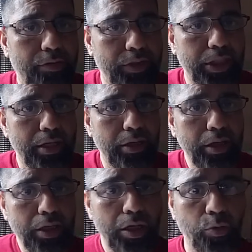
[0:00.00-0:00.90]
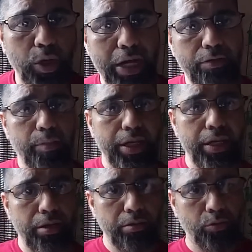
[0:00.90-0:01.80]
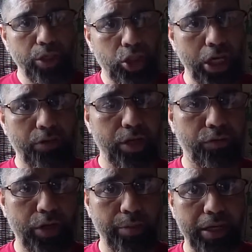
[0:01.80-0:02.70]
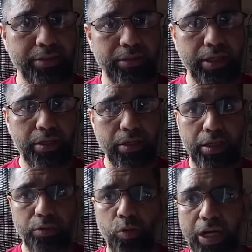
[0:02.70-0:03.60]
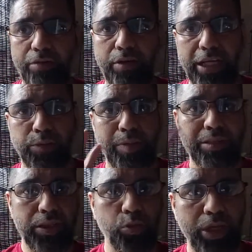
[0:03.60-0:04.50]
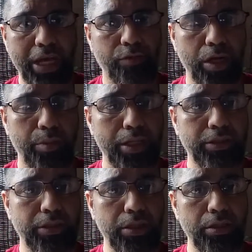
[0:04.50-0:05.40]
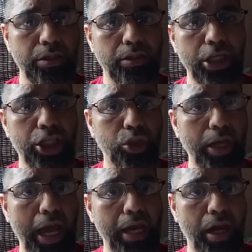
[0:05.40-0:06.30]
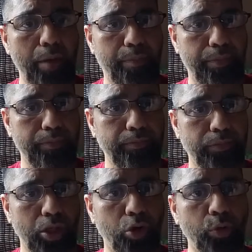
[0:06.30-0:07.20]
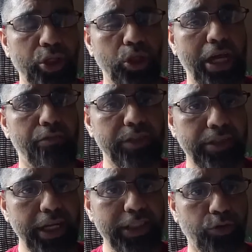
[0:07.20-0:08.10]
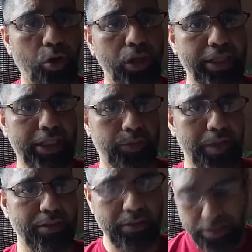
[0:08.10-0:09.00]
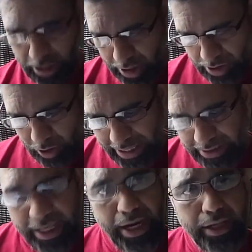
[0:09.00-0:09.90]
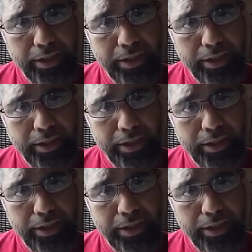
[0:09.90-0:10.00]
a receipt. Whatever money we generate for MIC, whatever expenses we have for MIC, they should add up. We should have receipts for all the expenses. So let's say